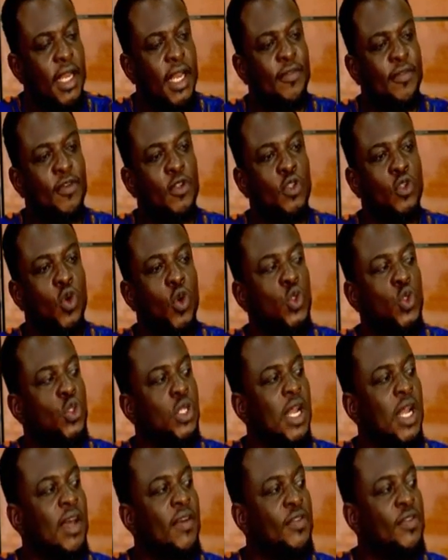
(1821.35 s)
Now for those who
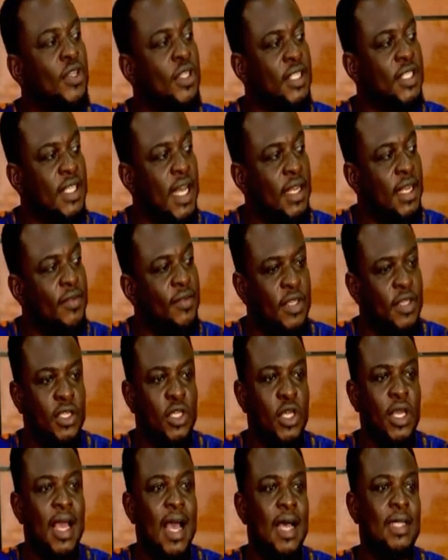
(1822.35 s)
don't have an understanding, say
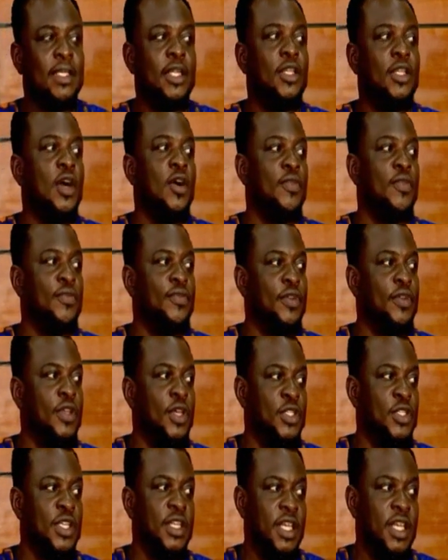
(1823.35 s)
he has enough, he
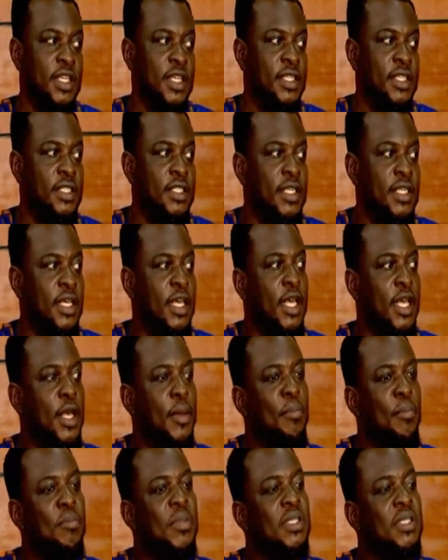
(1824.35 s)
doesn't need it,
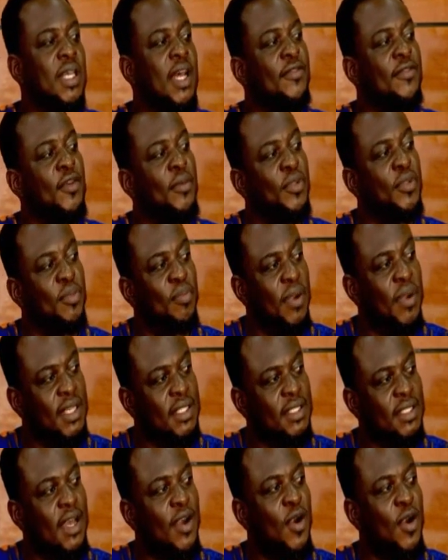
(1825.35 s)
miss out from the
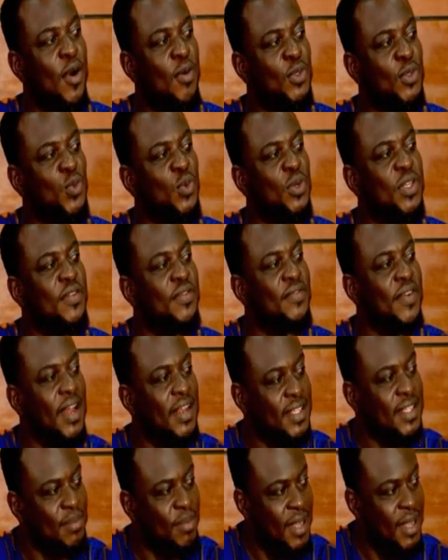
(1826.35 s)
blessing that comes with the
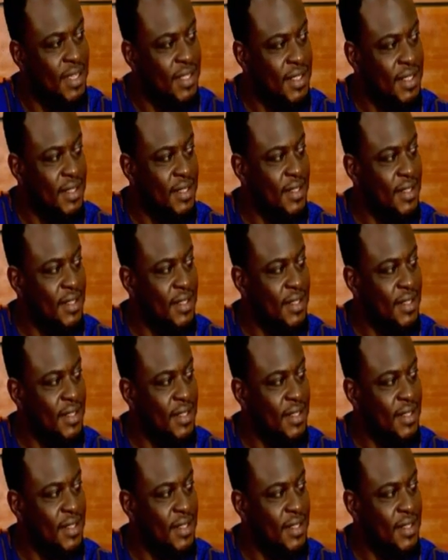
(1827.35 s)
father's blessing.